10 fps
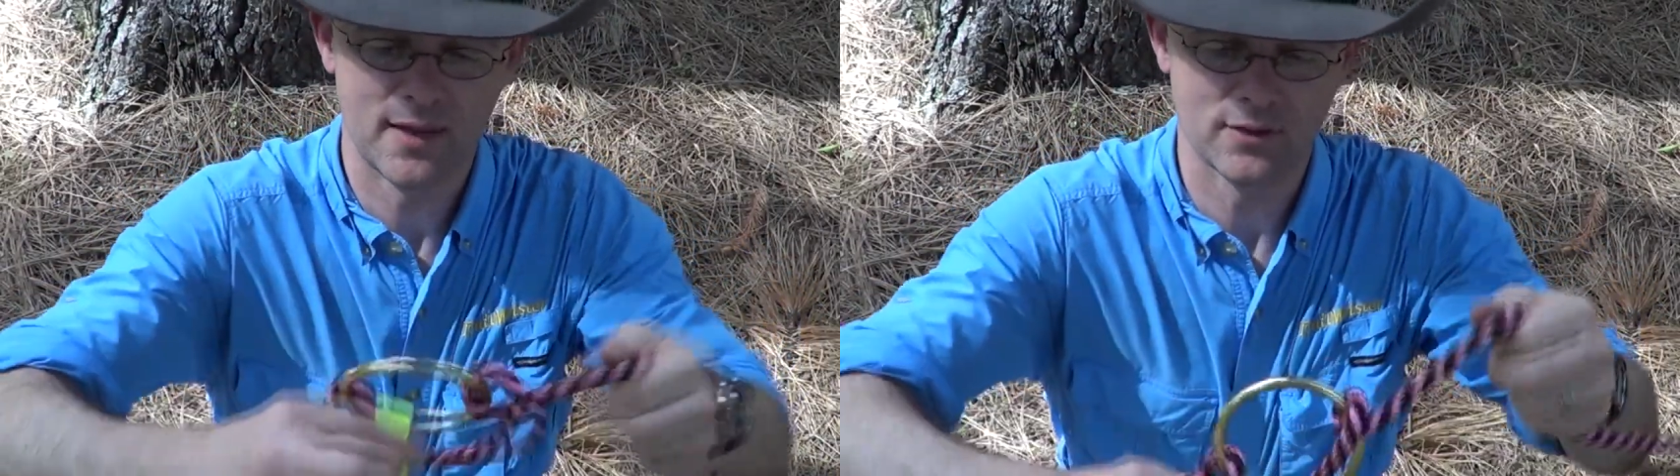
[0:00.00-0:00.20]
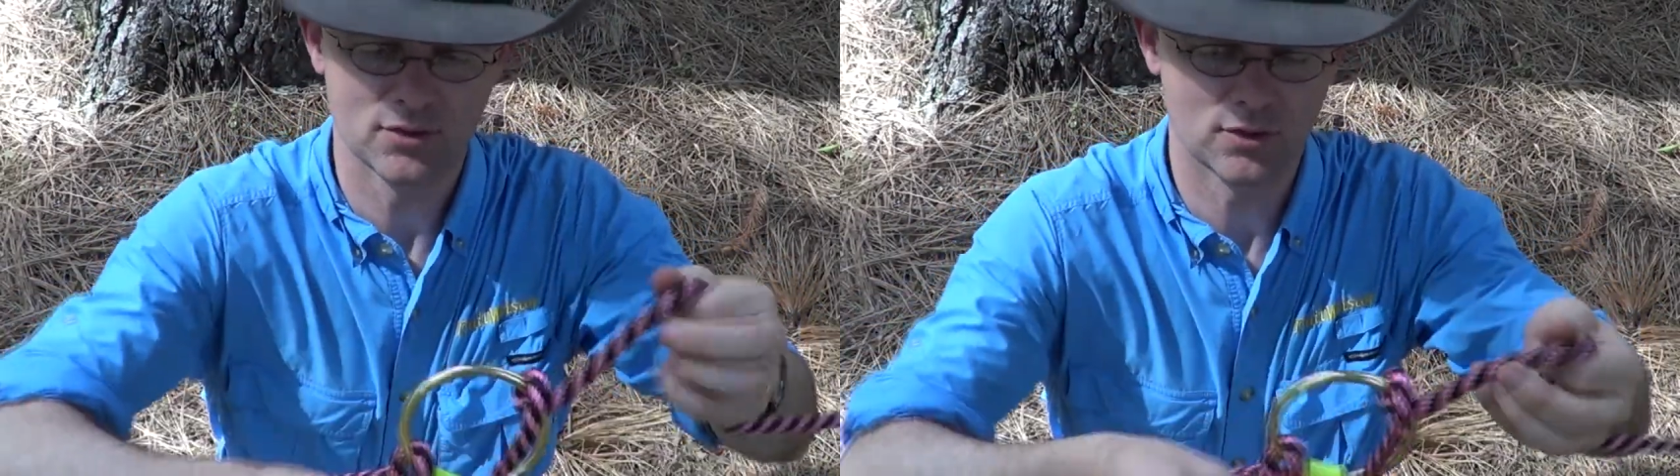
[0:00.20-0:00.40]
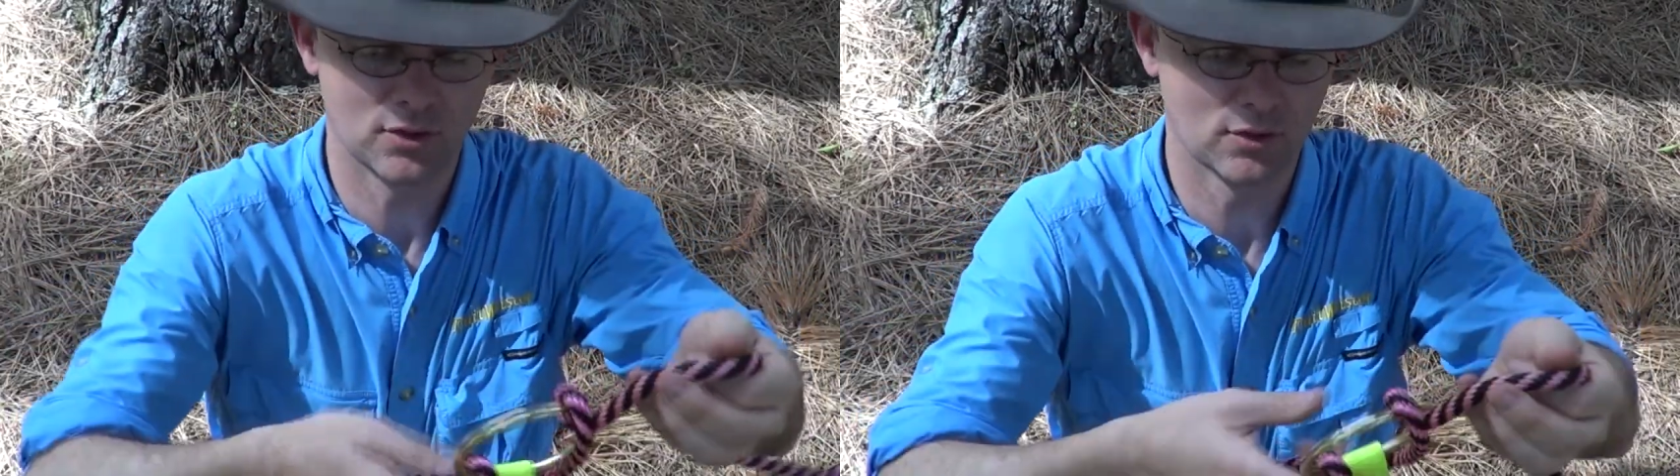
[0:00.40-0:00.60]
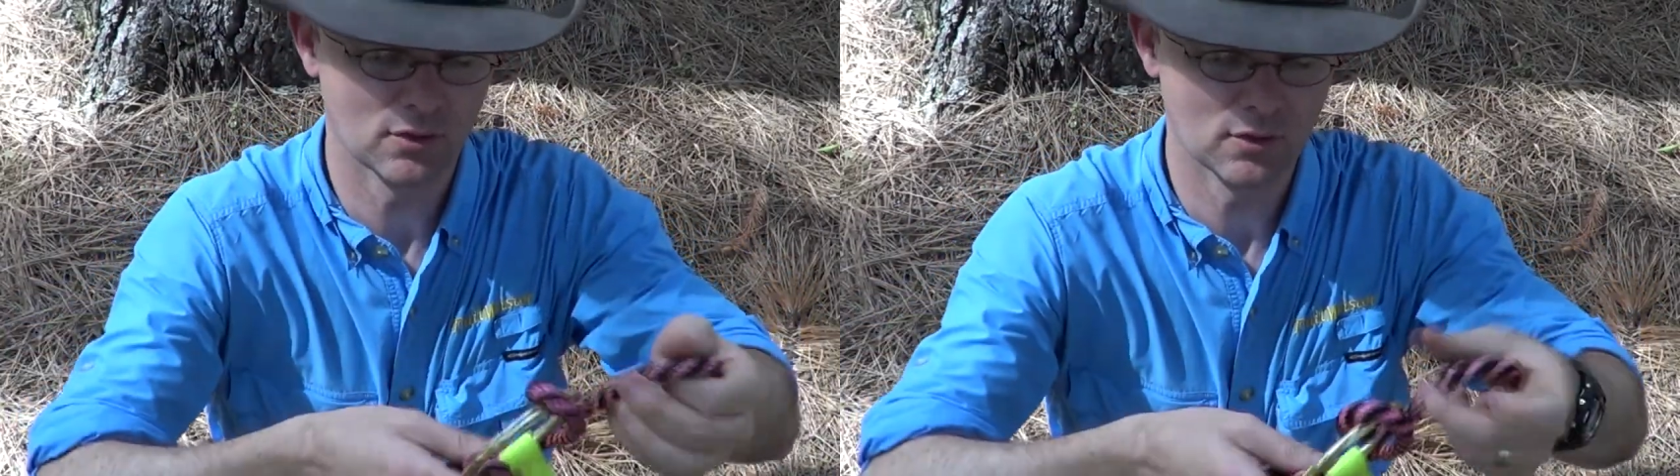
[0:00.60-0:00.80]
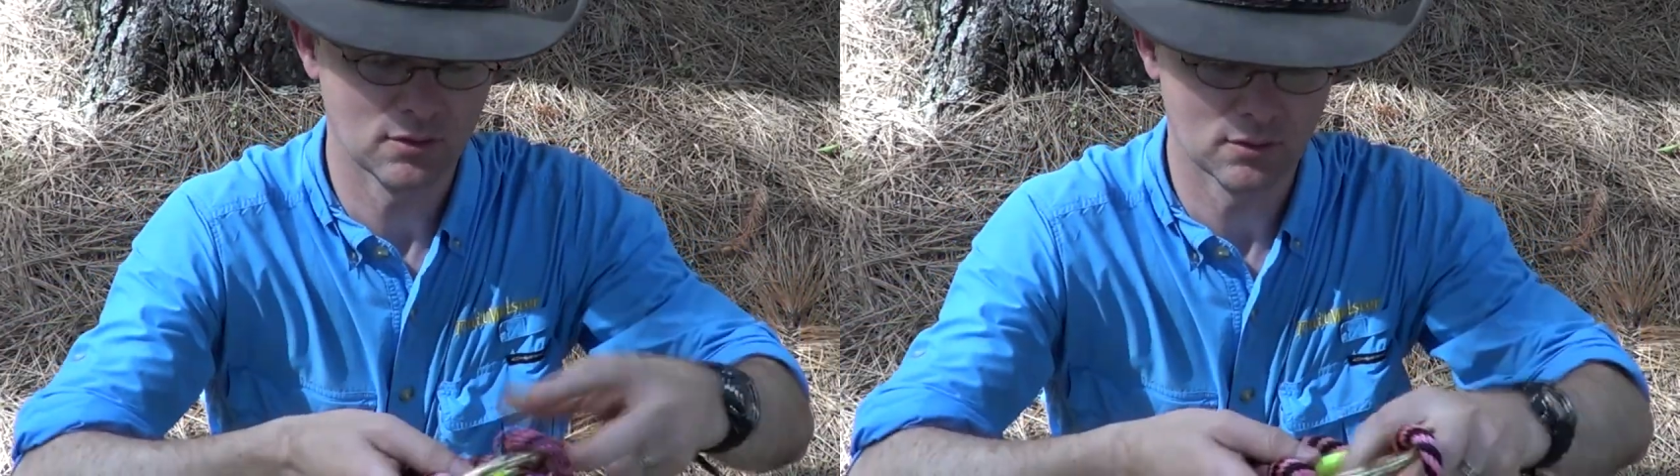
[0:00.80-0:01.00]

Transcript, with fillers: have it secure